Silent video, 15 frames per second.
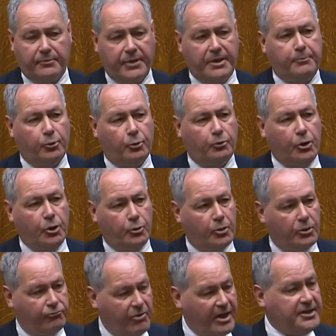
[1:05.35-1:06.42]
people
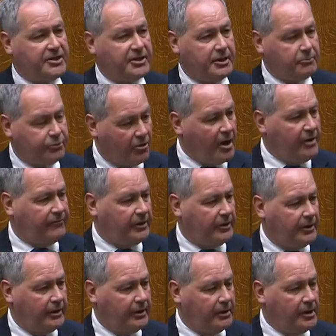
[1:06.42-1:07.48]
who are renting
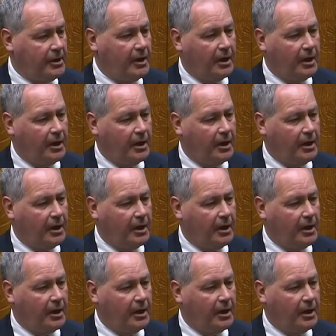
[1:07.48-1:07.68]
privately,